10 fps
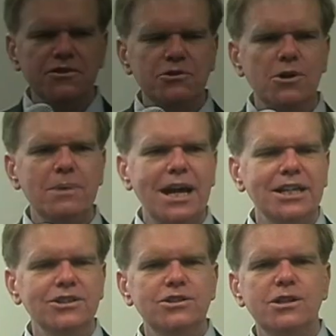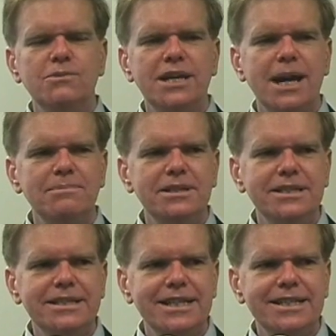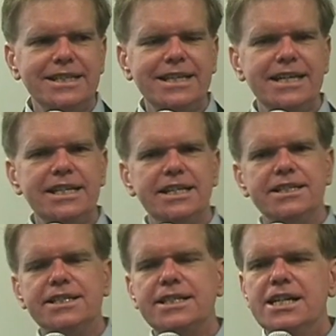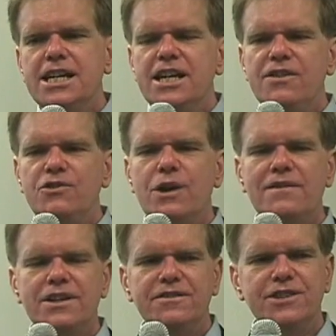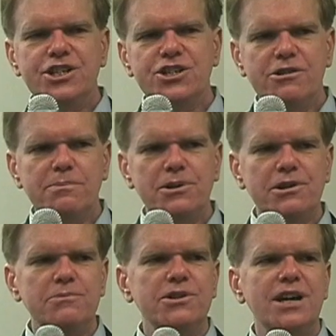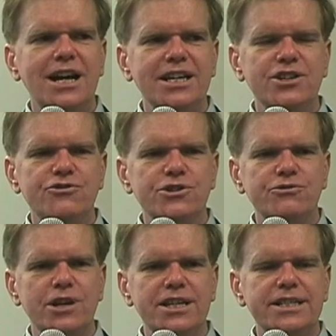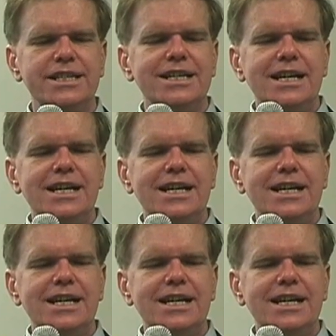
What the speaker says: If you go back and look at what happened in the 1980s, if you have an inflationary period with high interest rates,